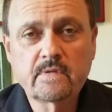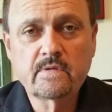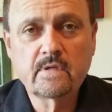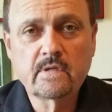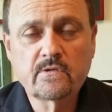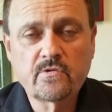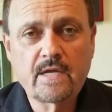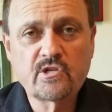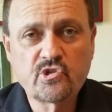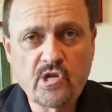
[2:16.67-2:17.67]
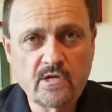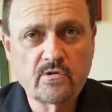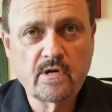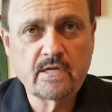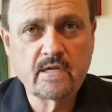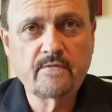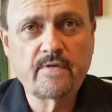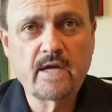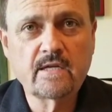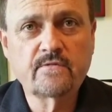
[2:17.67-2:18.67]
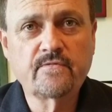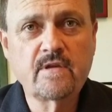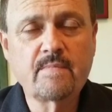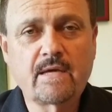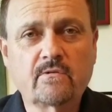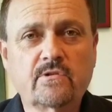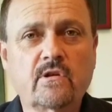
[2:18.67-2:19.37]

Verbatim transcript: uh, transgender identifying as females,